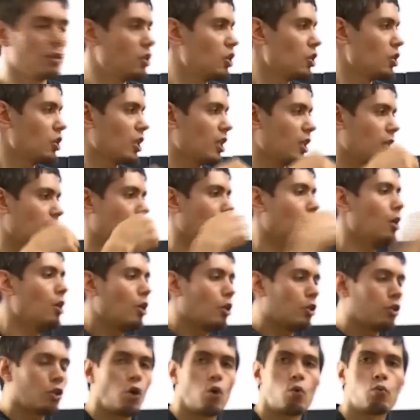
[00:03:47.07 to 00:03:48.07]
It's just going to
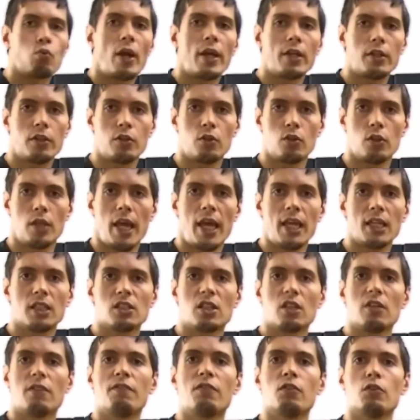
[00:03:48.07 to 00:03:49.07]
go right through the head.
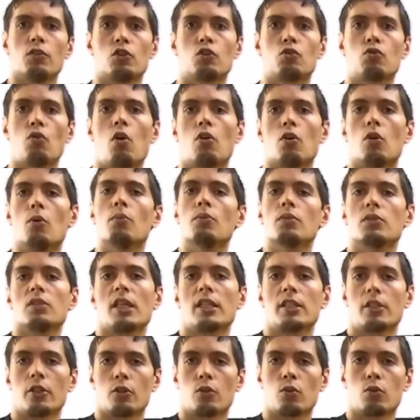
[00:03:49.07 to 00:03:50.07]
It's going to feel strong, almost
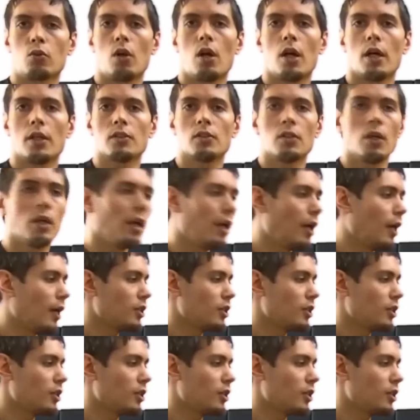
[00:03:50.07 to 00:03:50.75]
like a cross.